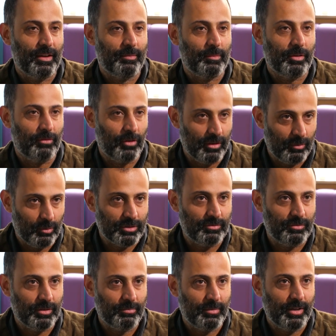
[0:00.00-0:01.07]
my father was a
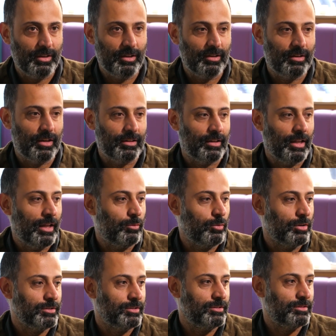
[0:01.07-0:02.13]
filmmaker, and that
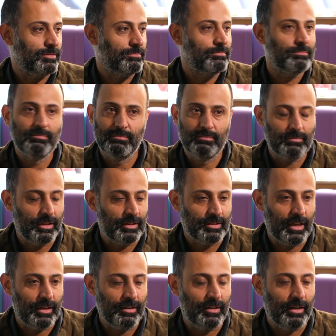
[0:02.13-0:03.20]
was
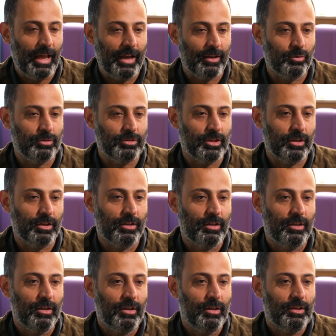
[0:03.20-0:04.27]
exactly the language I
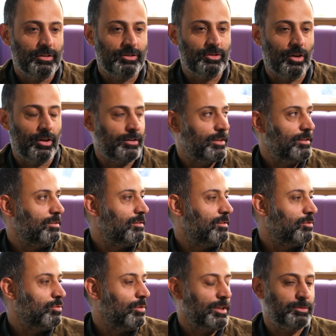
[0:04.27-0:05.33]
started
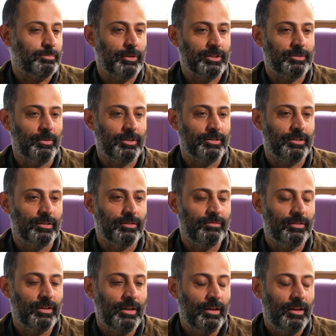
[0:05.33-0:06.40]
to express
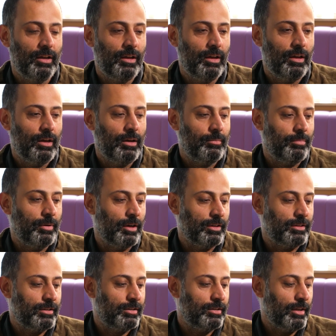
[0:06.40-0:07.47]
myself.
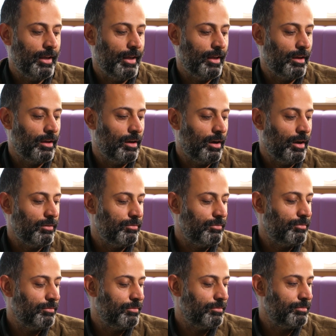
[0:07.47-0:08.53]
But I
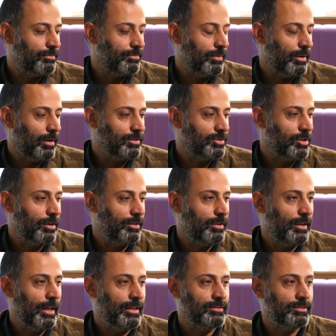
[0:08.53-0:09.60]
started